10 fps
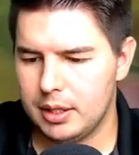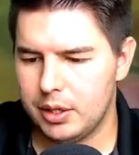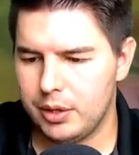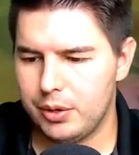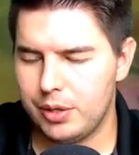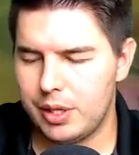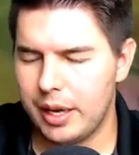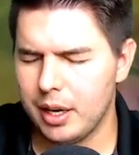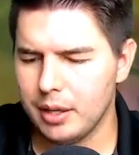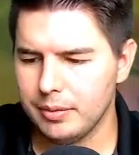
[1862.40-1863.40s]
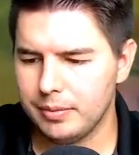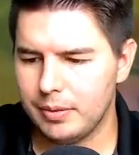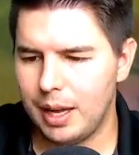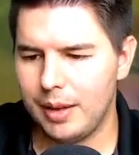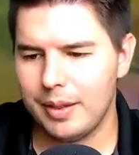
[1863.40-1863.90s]
Crusader.
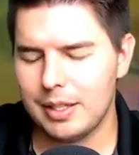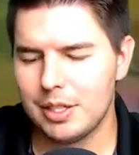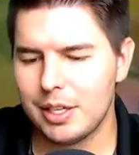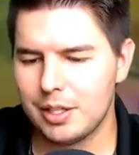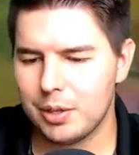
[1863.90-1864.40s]
This just gets so